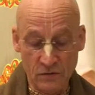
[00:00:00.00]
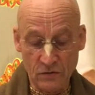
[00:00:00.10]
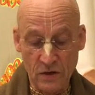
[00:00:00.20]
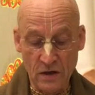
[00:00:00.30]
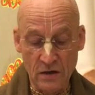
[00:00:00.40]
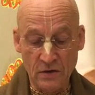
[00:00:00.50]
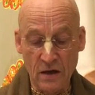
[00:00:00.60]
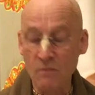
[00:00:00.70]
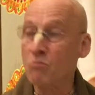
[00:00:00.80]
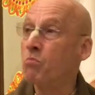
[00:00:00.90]
is
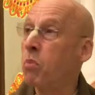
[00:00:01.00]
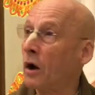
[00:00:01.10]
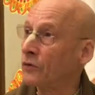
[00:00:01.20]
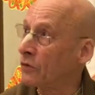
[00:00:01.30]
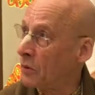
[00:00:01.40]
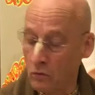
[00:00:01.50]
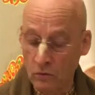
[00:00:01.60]
impossible